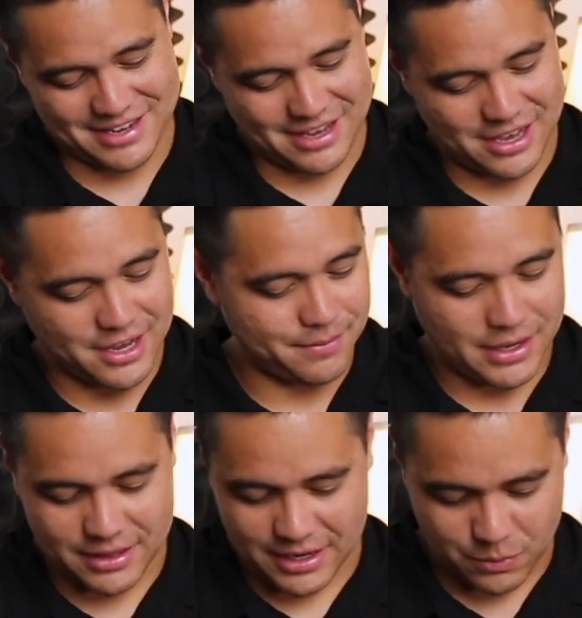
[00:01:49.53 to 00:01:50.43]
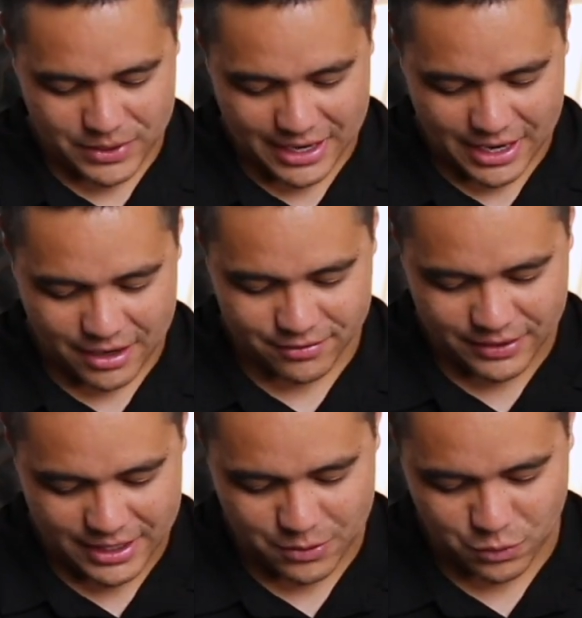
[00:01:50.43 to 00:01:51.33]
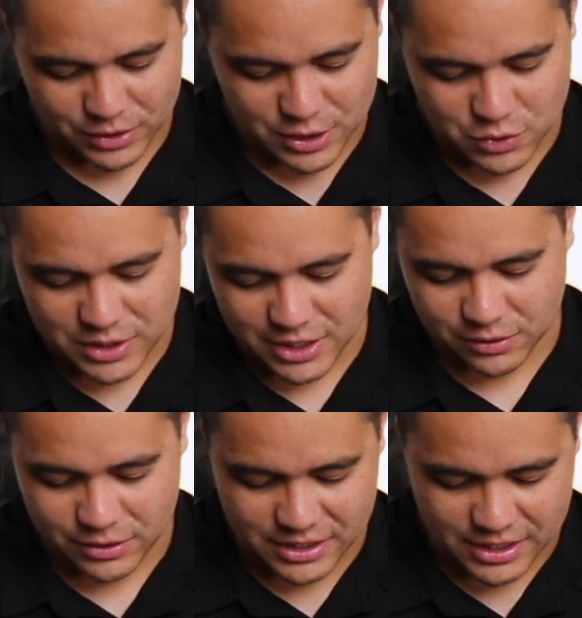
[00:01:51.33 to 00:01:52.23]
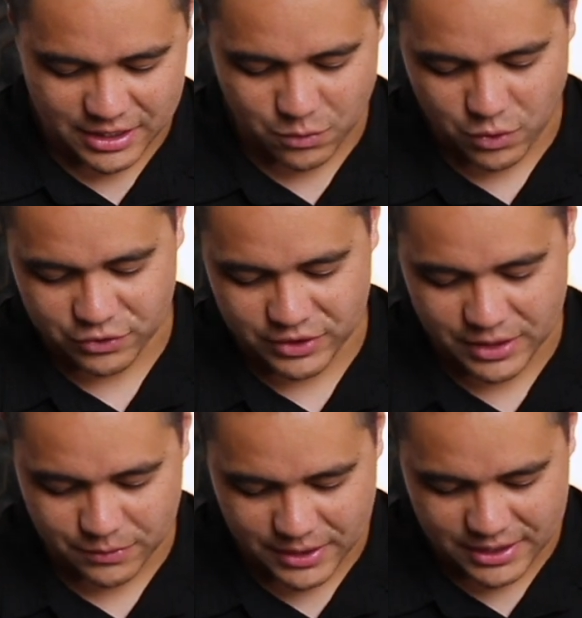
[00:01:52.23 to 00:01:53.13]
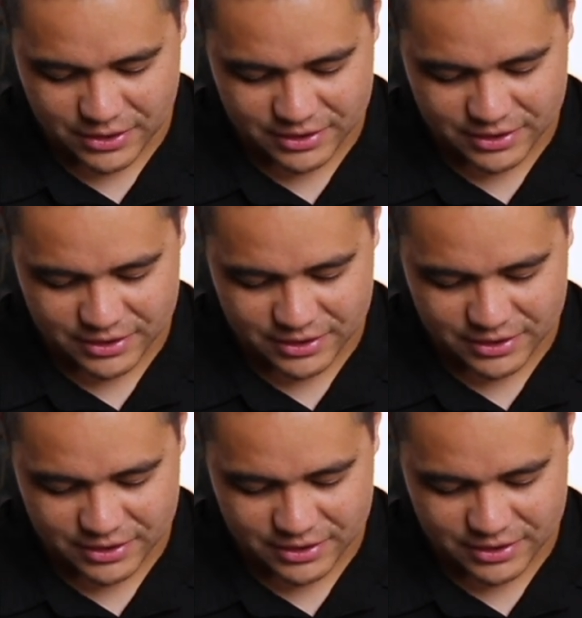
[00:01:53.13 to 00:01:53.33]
And then we have a really unique looking rosette right here.